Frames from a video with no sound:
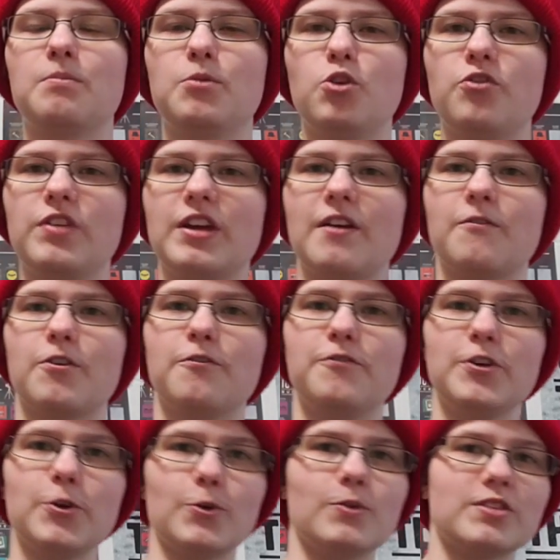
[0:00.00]
movie
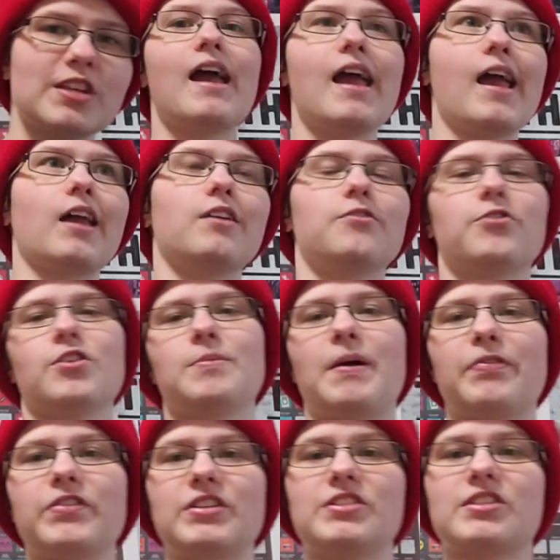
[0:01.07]
reviews. And for the
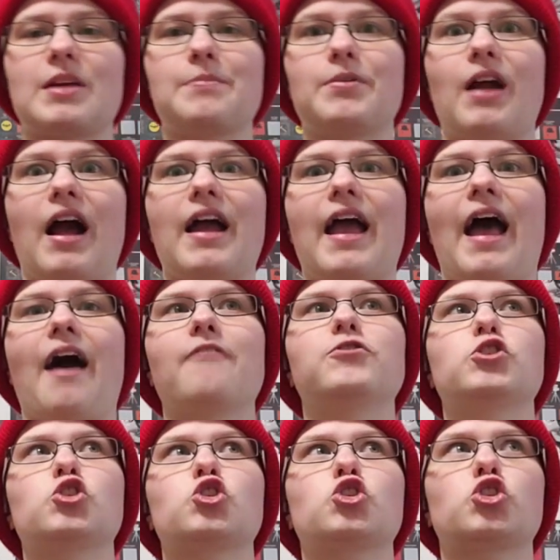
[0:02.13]
month of December, I have
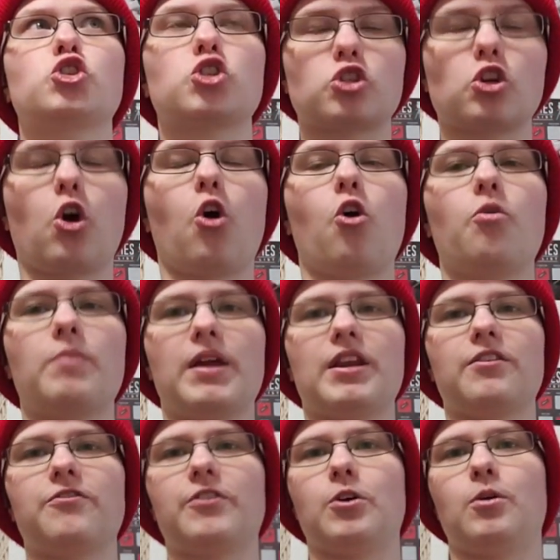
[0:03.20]
so
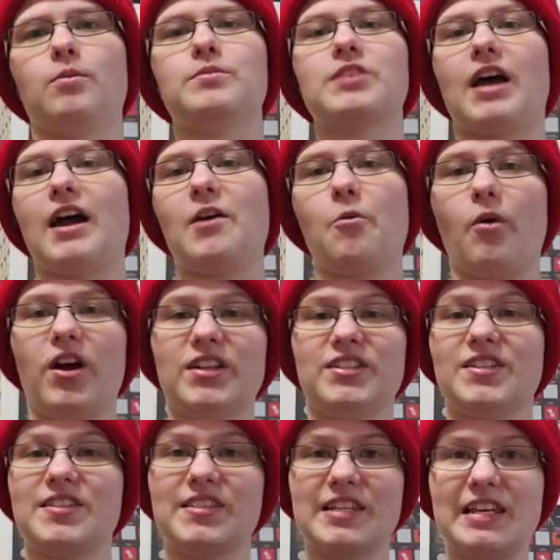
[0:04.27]
many films I want
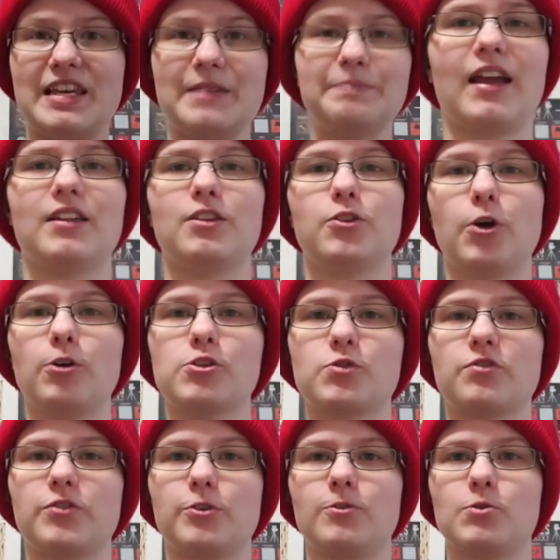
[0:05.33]
to see. And those
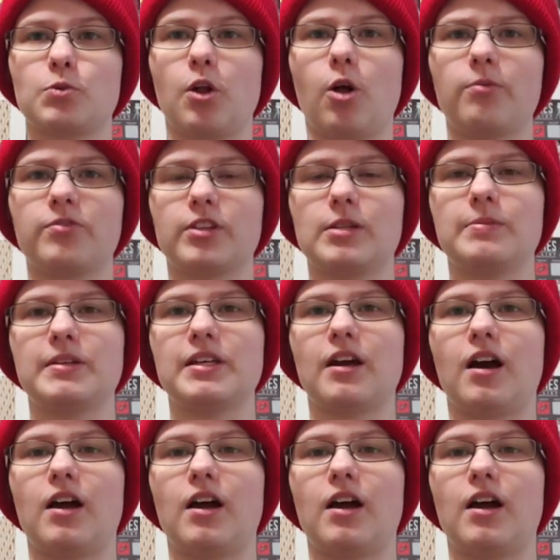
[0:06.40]
reviews will hopefully be